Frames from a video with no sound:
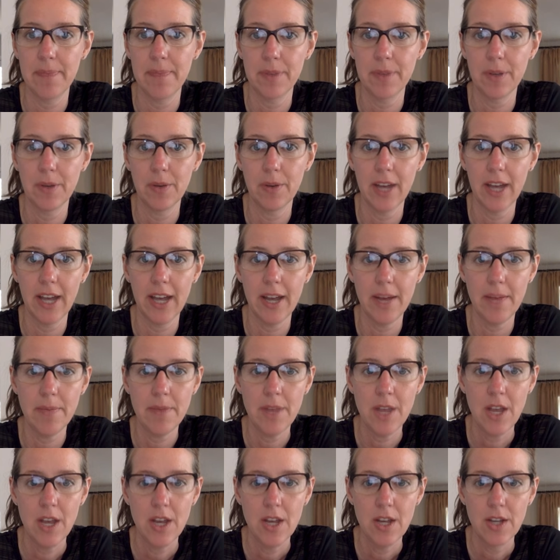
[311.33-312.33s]
Okay,
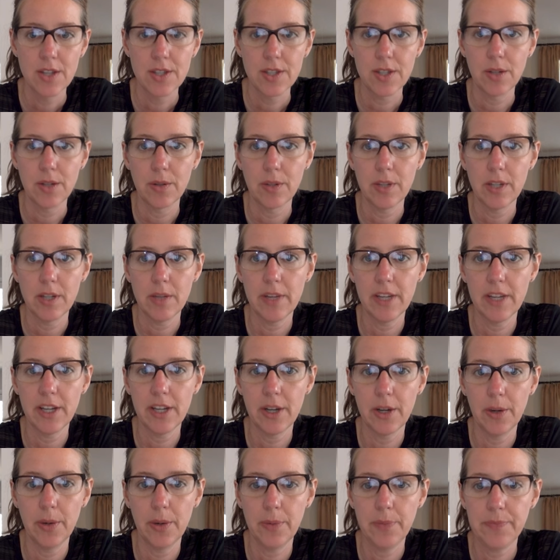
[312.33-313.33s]
so here we
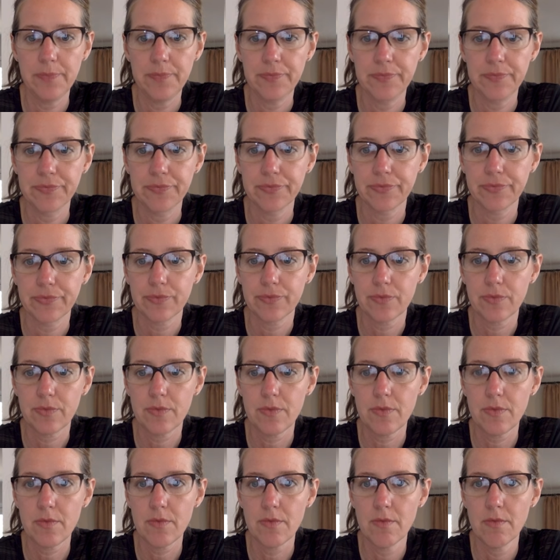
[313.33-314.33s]
go.
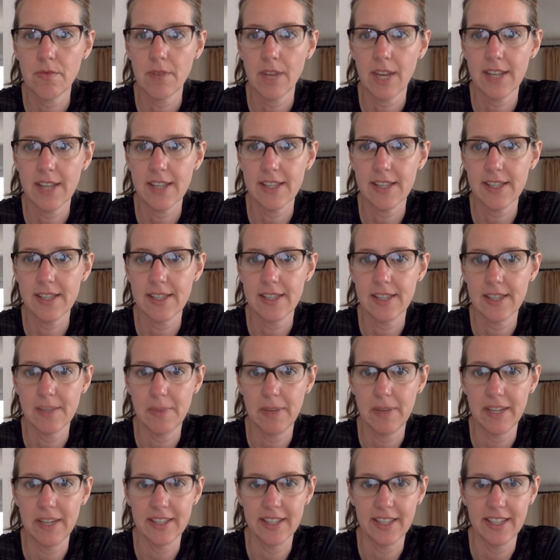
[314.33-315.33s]
I guess this is as
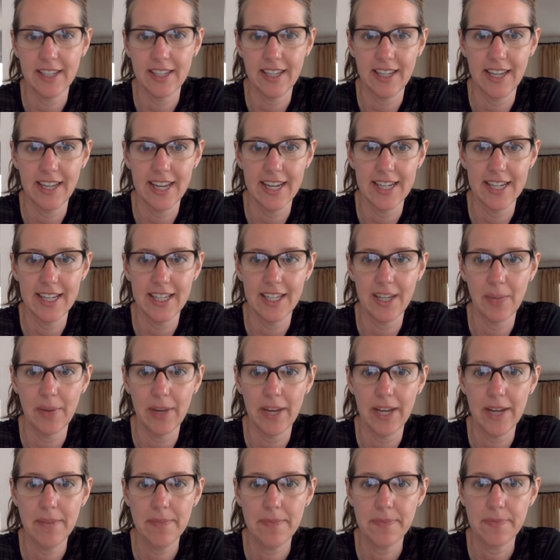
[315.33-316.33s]
big as I can get it
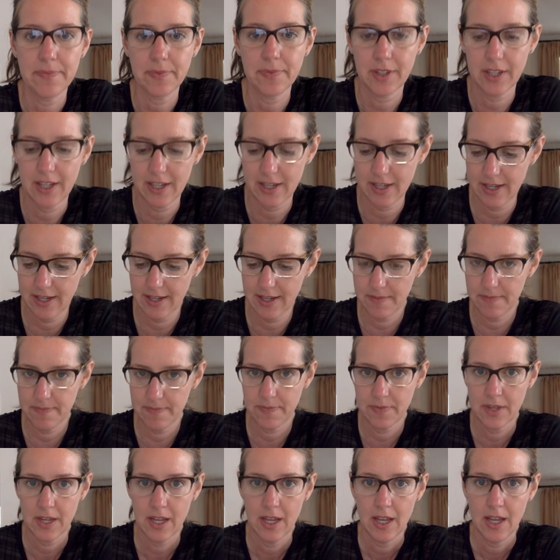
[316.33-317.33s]
anyway. Okay,
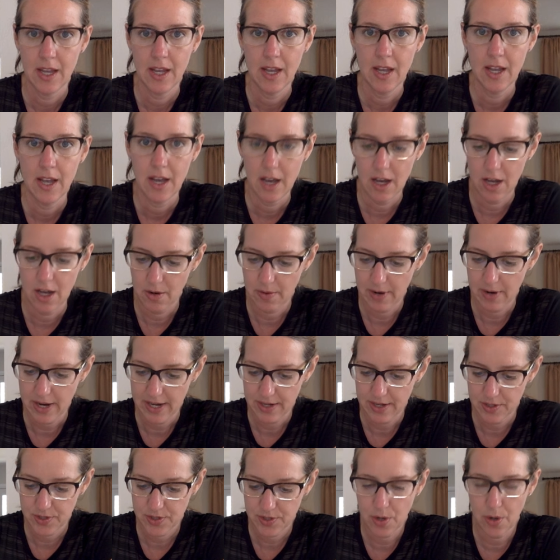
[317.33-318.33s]
all
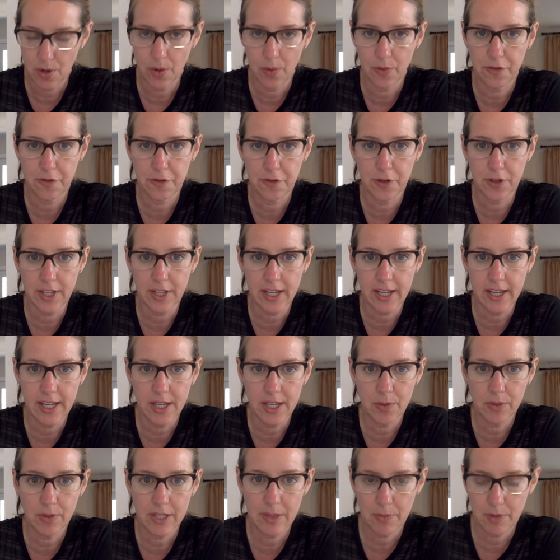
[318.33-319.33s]
right, so for the
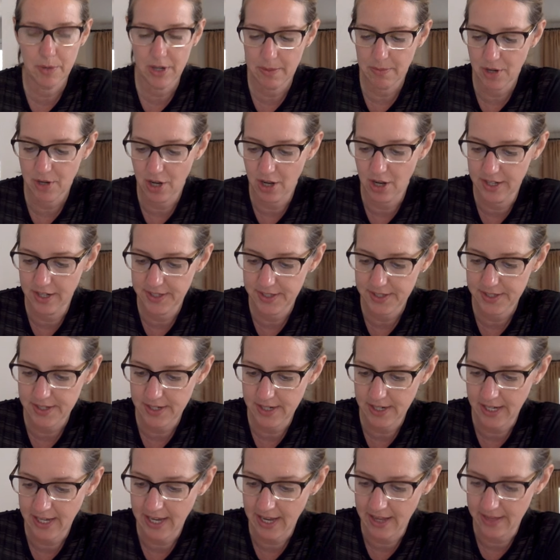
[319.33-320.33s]
equilibrium
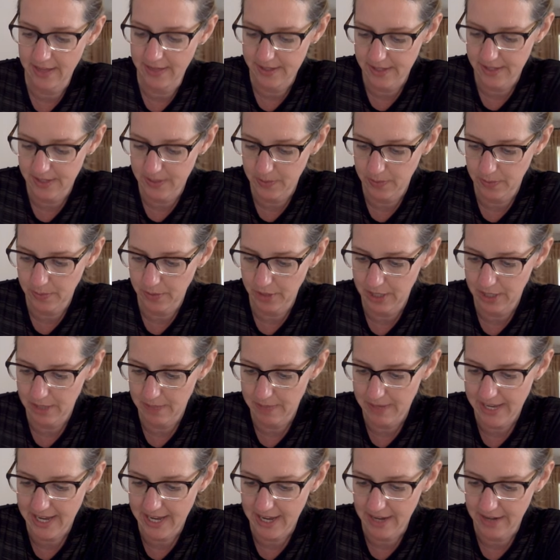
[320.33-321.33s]
constant, again, this is what we're going to
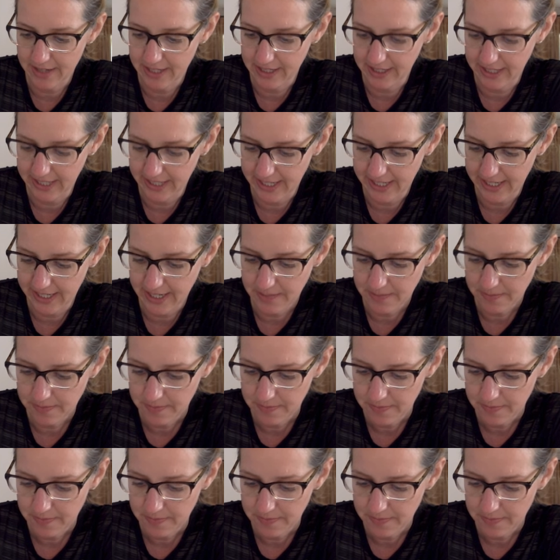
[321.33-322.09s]
be calculating.